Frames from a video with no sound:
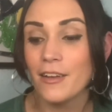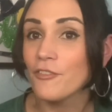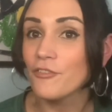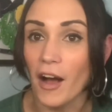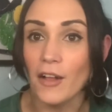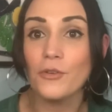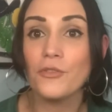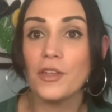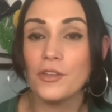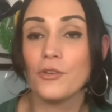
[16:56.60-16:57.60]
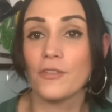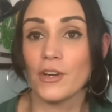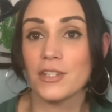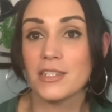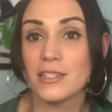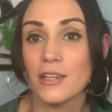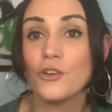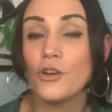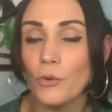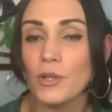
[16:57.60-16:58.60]
Follow the universe.
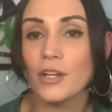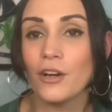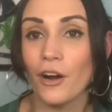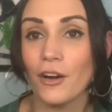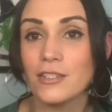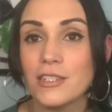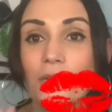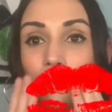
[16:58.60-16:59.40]
Go with the cards.